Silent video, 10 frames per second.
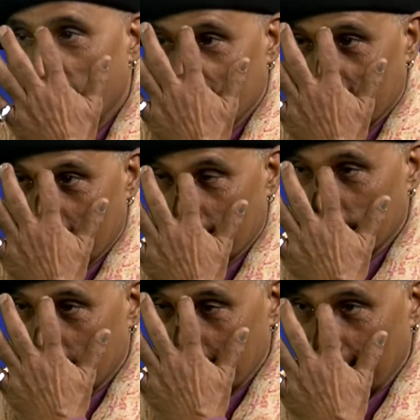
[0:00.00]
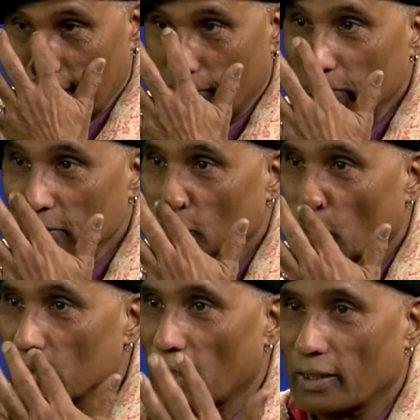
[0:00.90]
and they have been
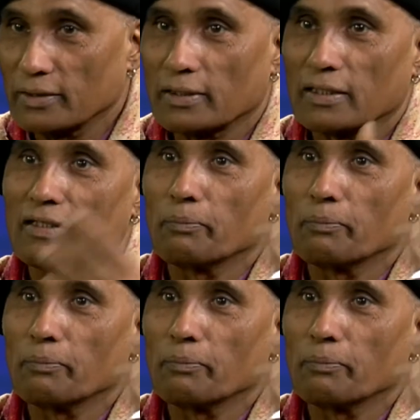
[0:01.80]
told lies that their